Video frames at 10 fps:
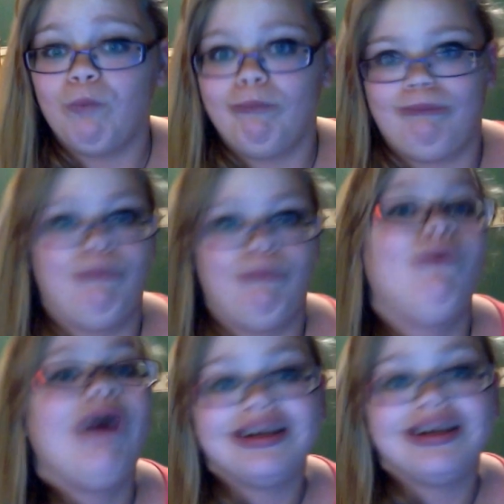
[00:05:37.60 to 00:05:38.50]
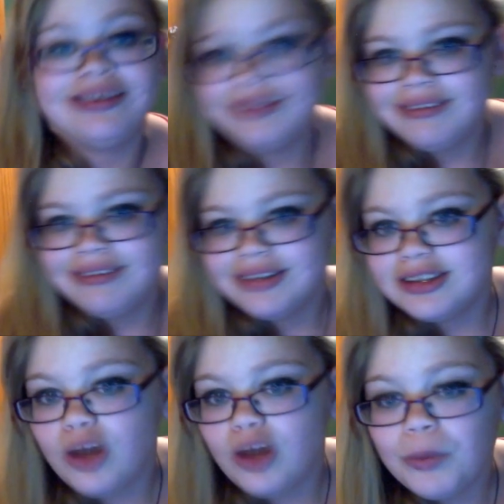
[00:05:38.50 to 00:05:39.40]
one,
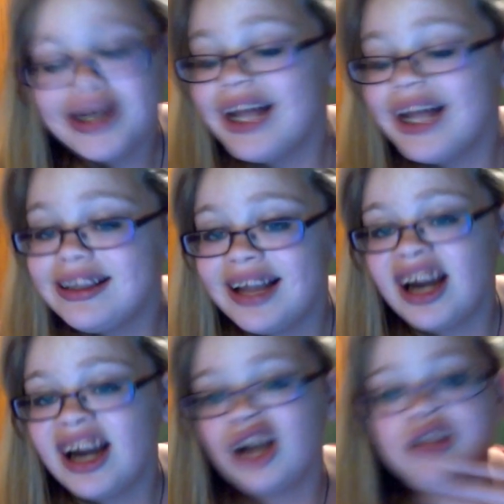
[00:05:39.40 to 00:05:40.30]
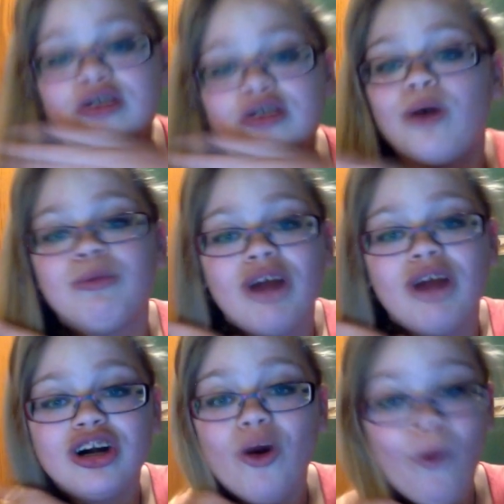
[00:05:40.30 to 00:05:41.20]
so we're getting there. So our
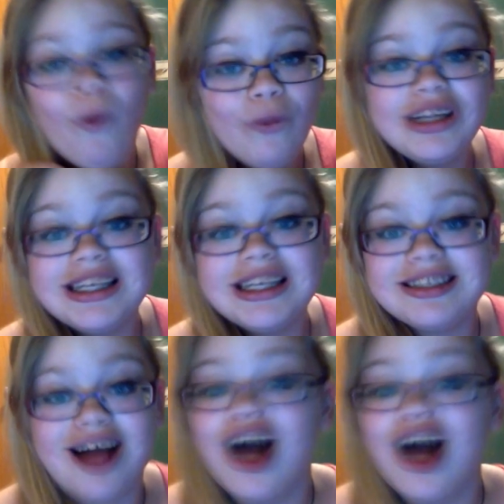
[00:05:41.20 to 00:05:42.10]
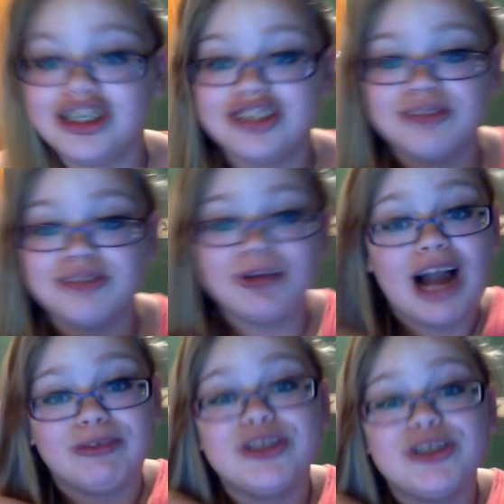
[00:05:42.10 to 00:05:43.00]
goal is 100
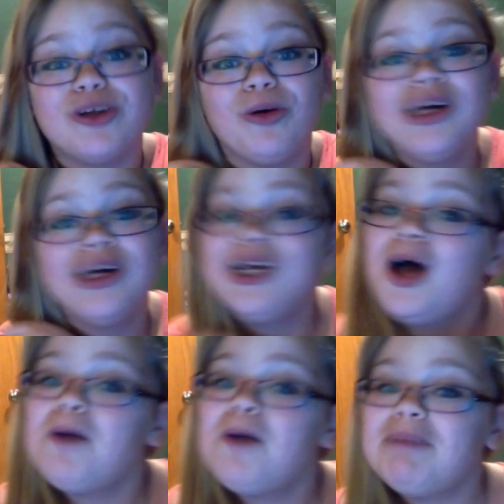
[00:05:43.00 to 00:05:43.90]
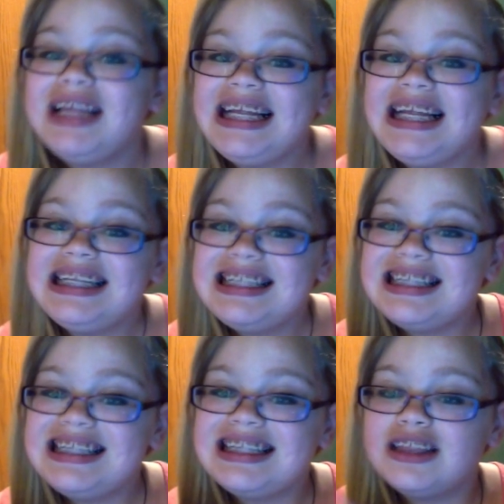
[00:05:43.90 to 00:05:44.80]
subscribers, so
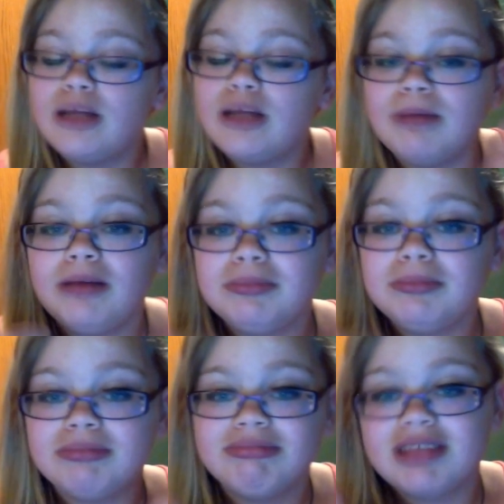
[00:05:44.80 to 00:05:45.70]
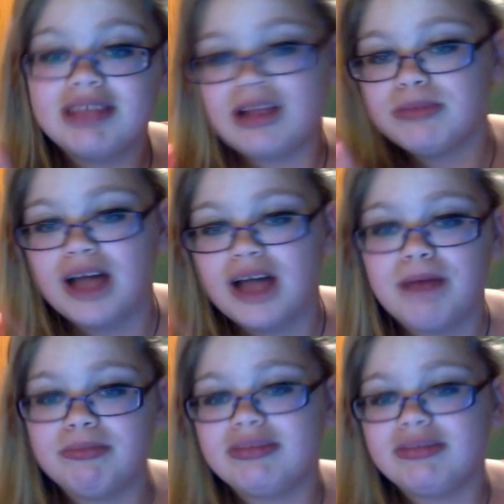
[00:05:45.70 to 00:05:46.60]
please thumbs up
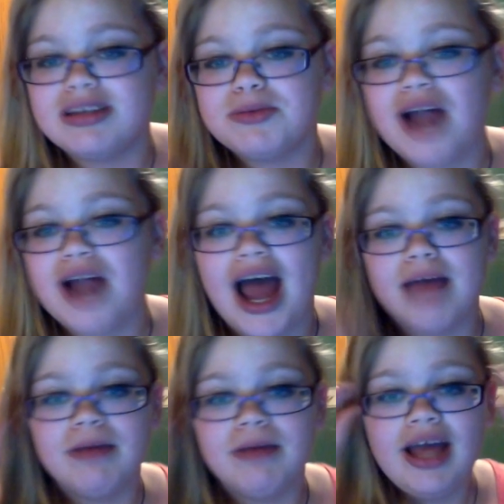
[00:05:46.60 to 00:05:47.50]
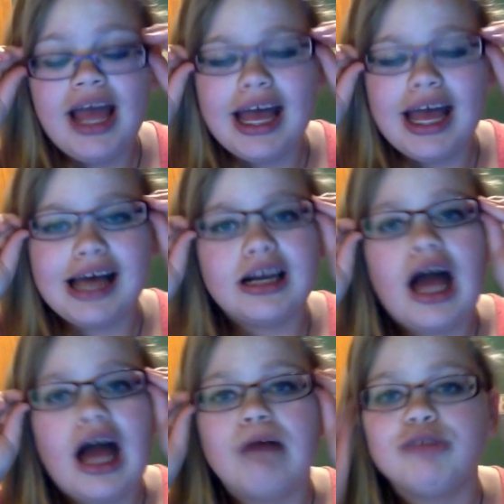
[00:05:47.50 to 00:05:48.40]
and subscribe. And
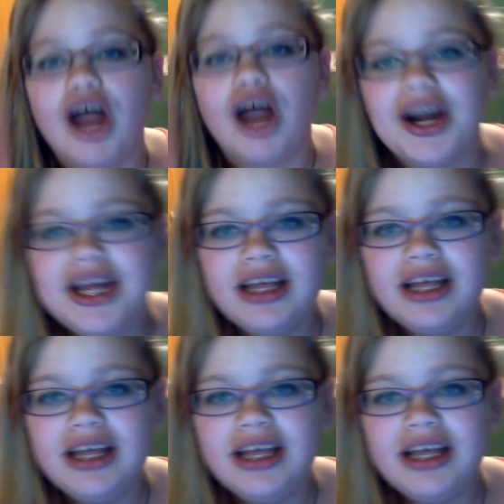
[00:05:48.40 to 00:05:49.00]
I'm sorry,